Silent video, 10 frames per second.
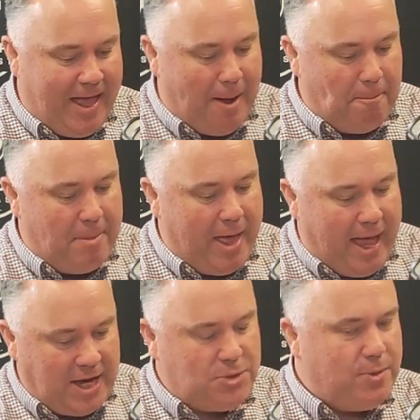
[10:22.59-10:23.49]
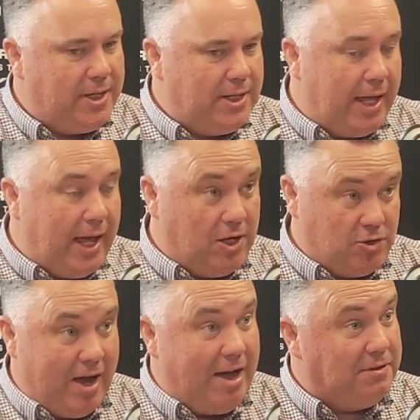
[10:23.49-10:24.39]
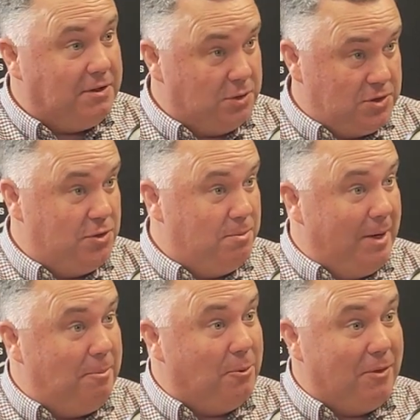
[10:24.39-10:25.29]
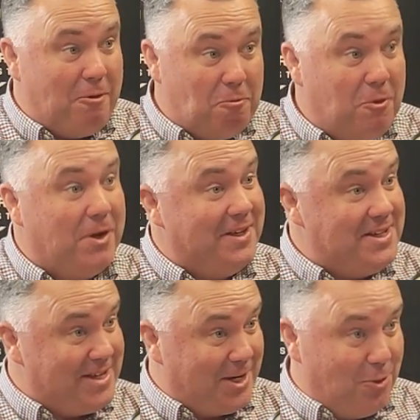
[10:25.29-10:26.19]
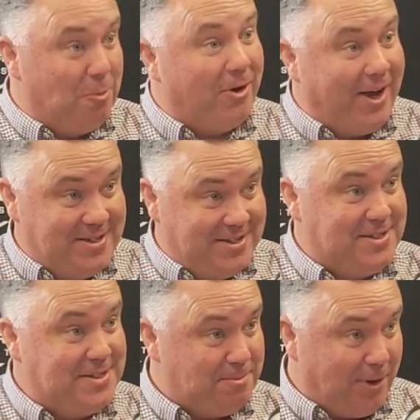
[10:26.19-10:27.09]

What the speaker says: Ashwin and Dravid were two people that really sung your praises